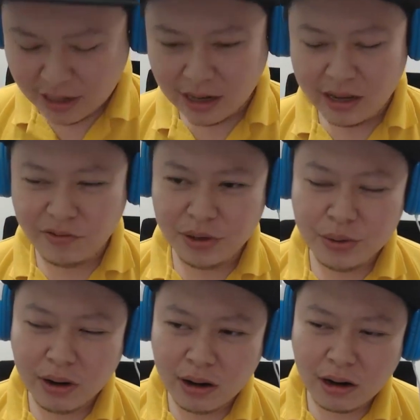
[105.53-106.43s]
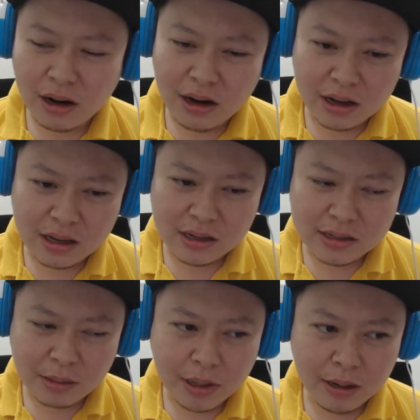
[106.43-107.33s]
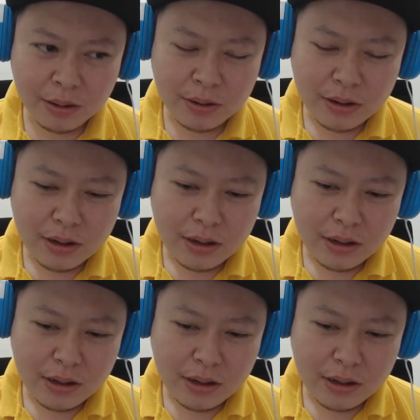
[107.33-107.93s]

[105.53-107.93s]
Yeah, if you are unlucky somehow,